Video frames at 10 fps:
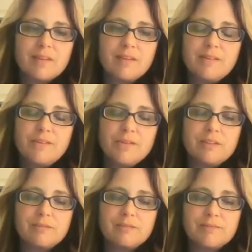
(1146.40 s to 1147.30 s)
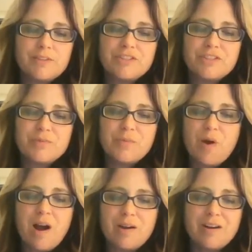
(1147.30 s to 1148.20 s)
in your Christian
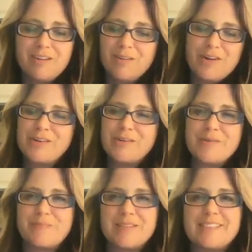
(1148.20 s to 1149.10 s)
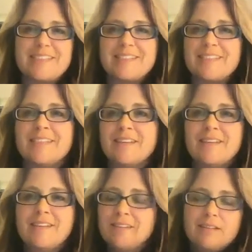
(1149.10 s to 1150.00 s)
walk or your business,
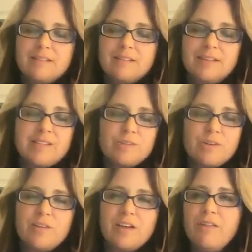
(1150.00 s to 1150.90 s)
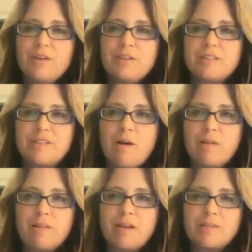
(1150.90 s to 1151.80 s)
it's serving others.
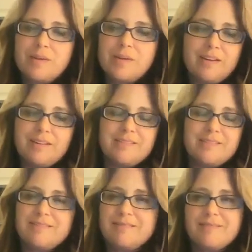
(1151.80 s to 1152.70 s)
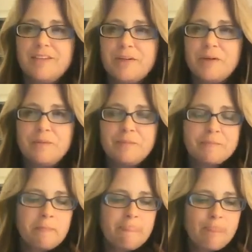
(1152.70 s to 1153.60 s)
That's what it is,
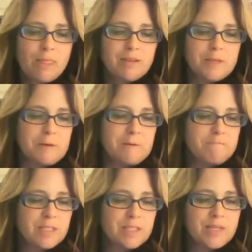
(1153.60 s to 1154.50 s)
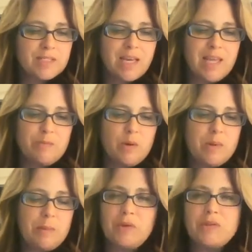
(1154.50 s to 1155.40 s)
So that's why I say the more
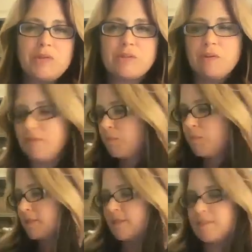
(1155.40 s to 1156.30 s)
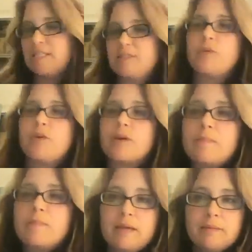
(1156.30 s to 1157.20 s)
people you serve, the more successful you're going
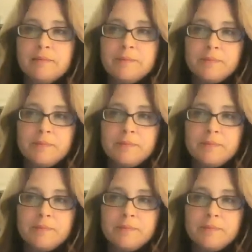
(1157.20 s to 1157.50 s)
to be.